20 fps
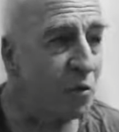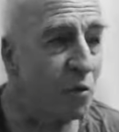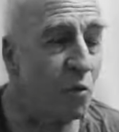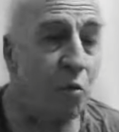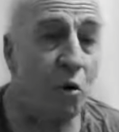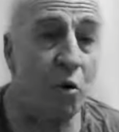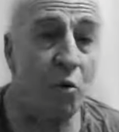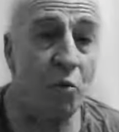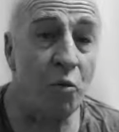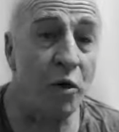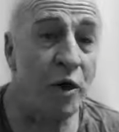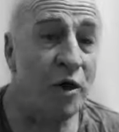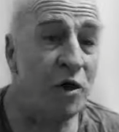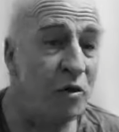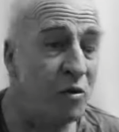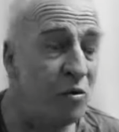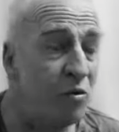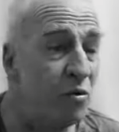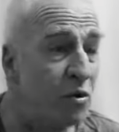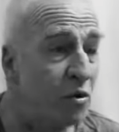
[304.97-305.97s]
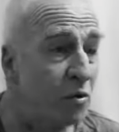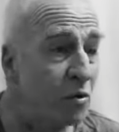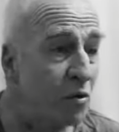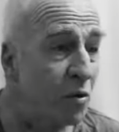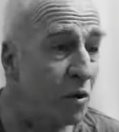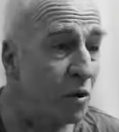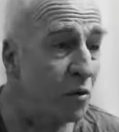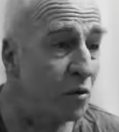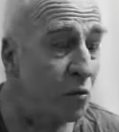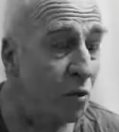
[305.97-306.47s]
what we do
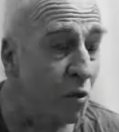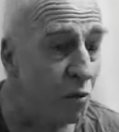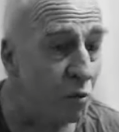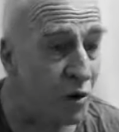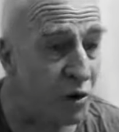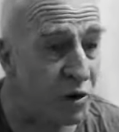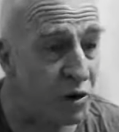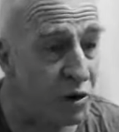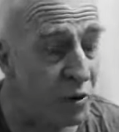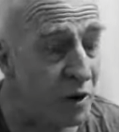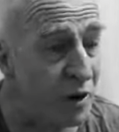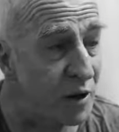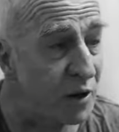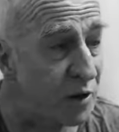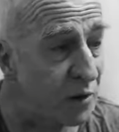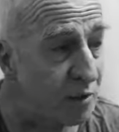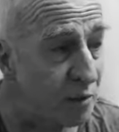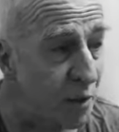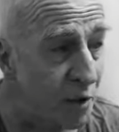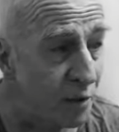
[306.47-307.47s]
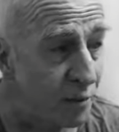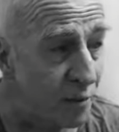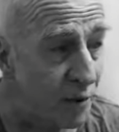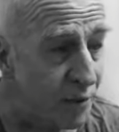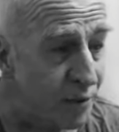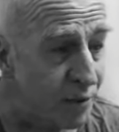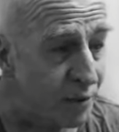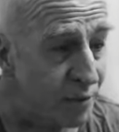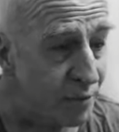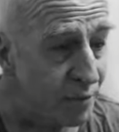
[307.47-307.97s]
and what we're doing at the
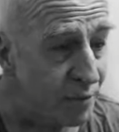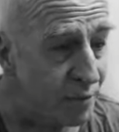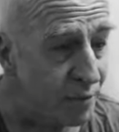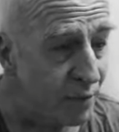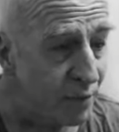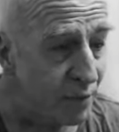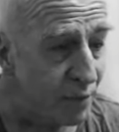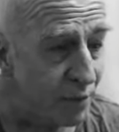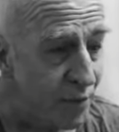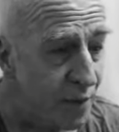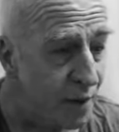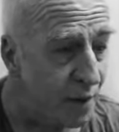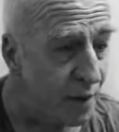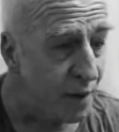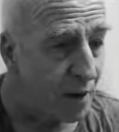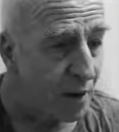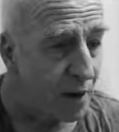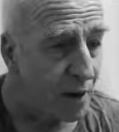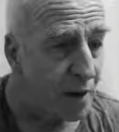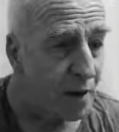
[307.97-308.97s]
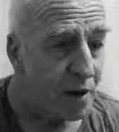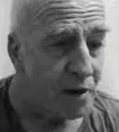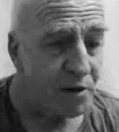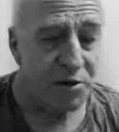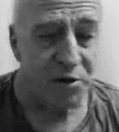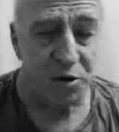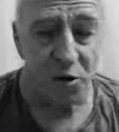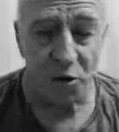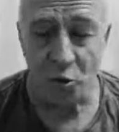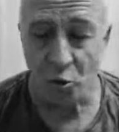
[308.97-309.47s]
moment.
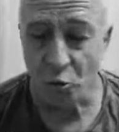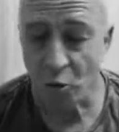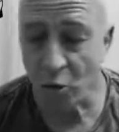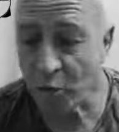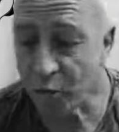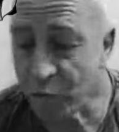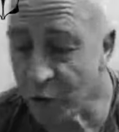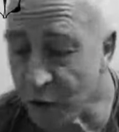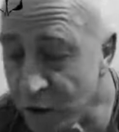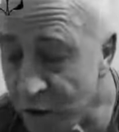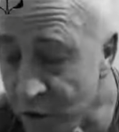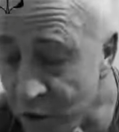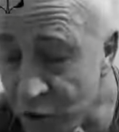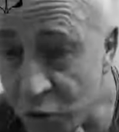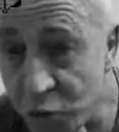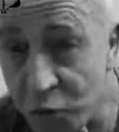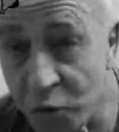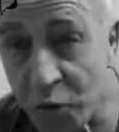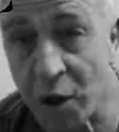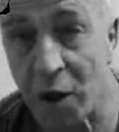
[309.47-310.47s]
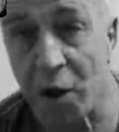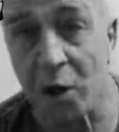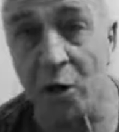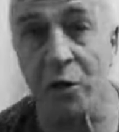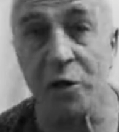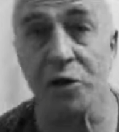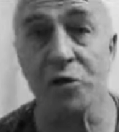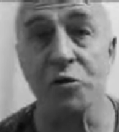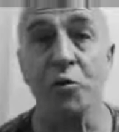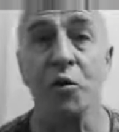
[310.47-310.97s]
So what we're going to do now
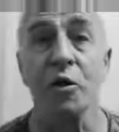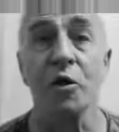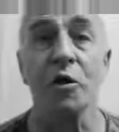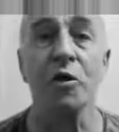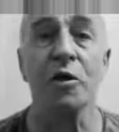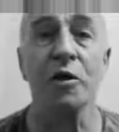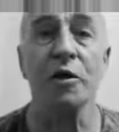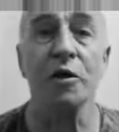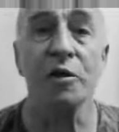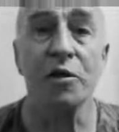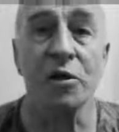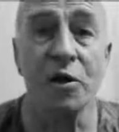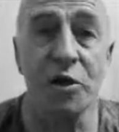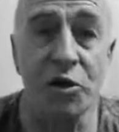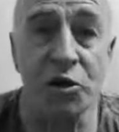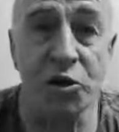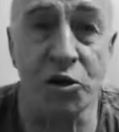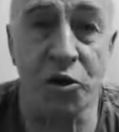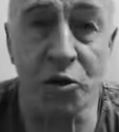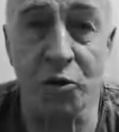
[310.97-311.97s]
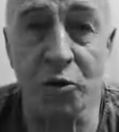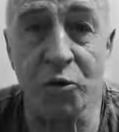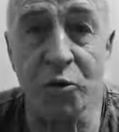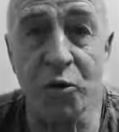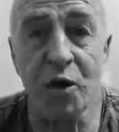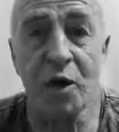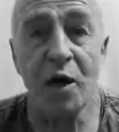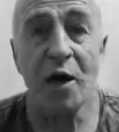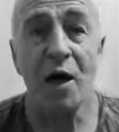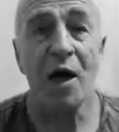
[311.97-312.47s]
is we're going to teach you
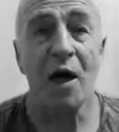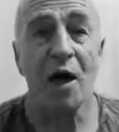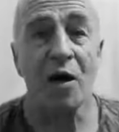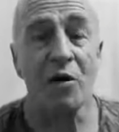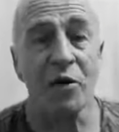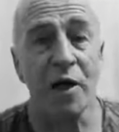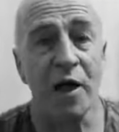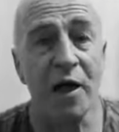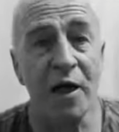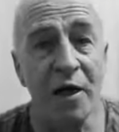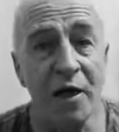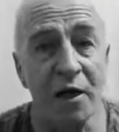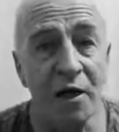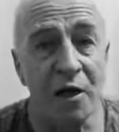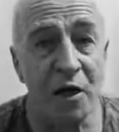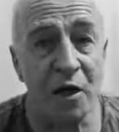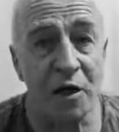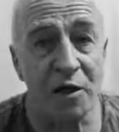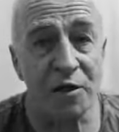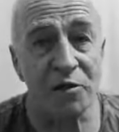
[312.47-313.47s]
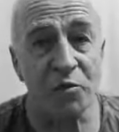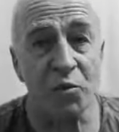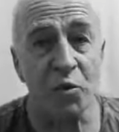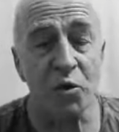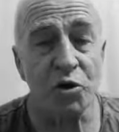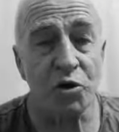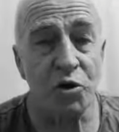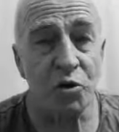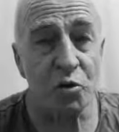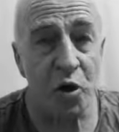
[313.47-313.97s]
how to analyze
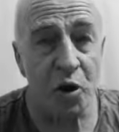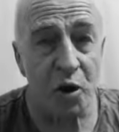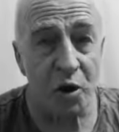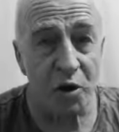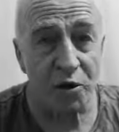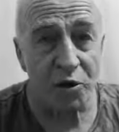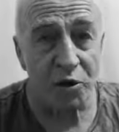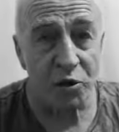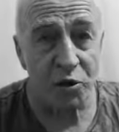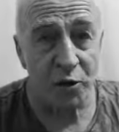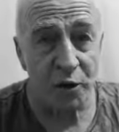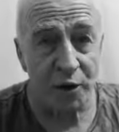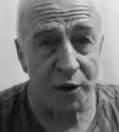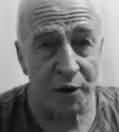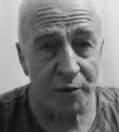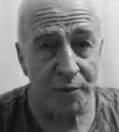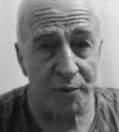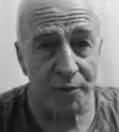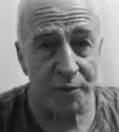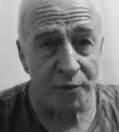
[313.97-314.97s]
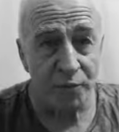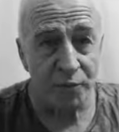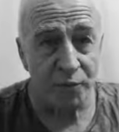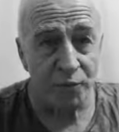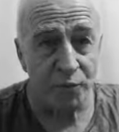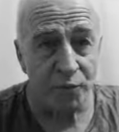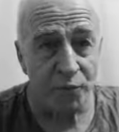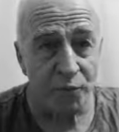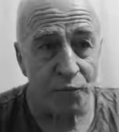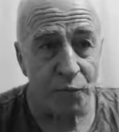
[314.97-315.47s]
what you are doing.
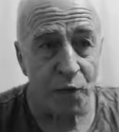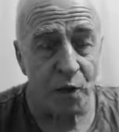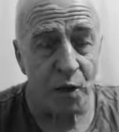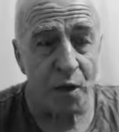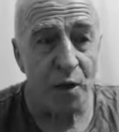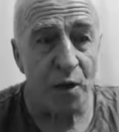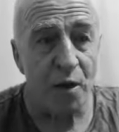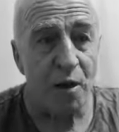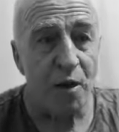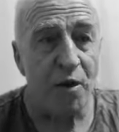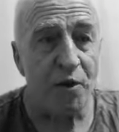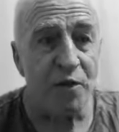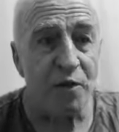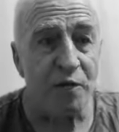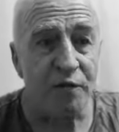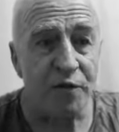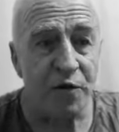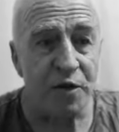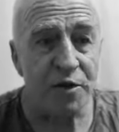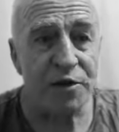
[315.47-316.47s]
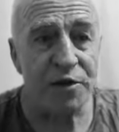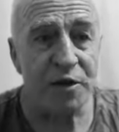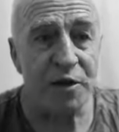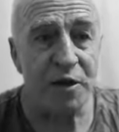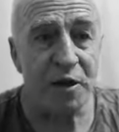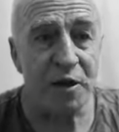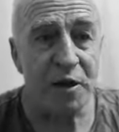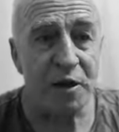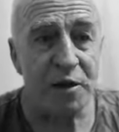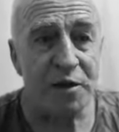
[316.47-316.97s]
The first
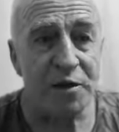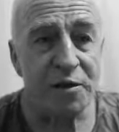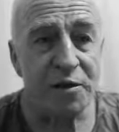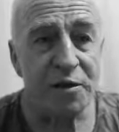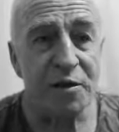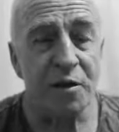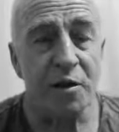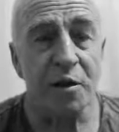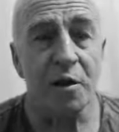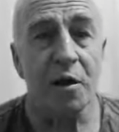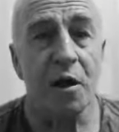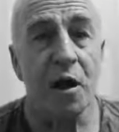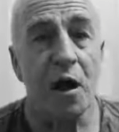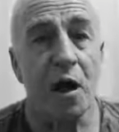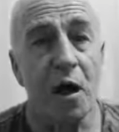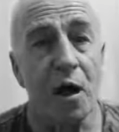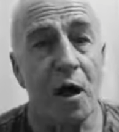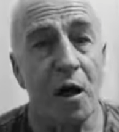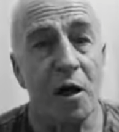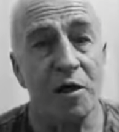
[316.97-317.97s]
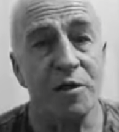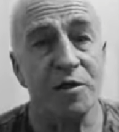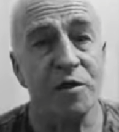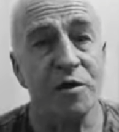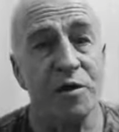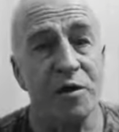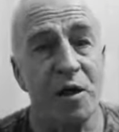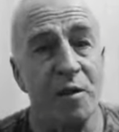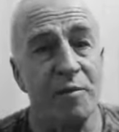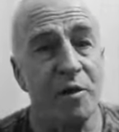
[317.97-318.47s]
thing is I ask
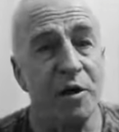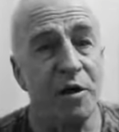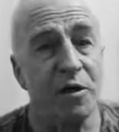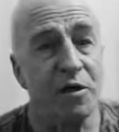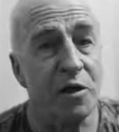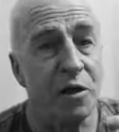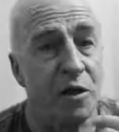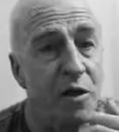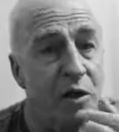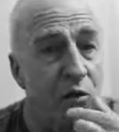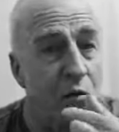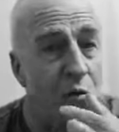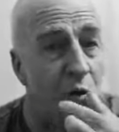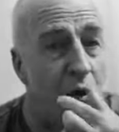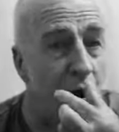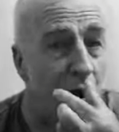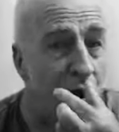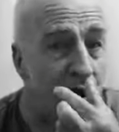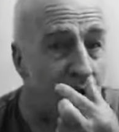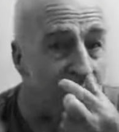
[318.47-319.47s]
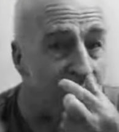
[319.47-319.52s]
somebody to equalize,